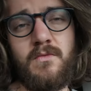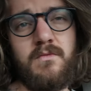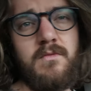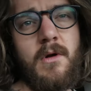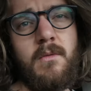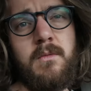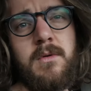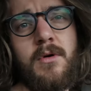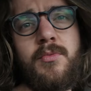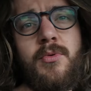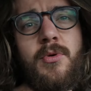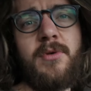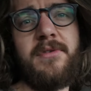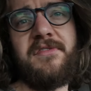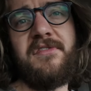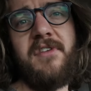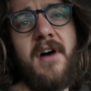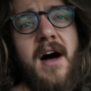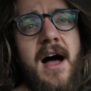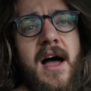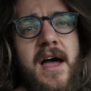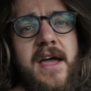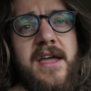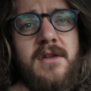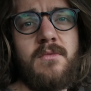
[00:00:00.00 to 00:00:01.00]
What will we
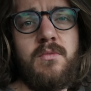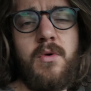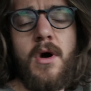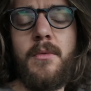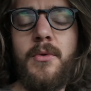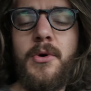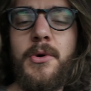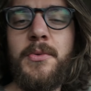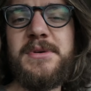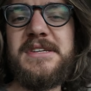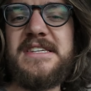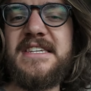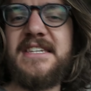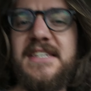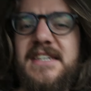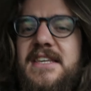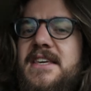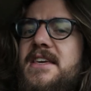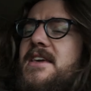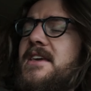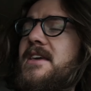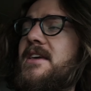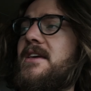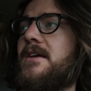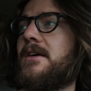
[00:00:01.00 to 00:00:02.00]
find? What will we
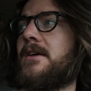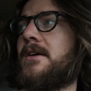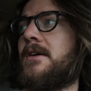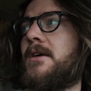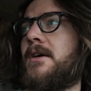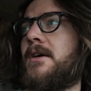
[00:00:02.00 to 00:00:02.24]
see?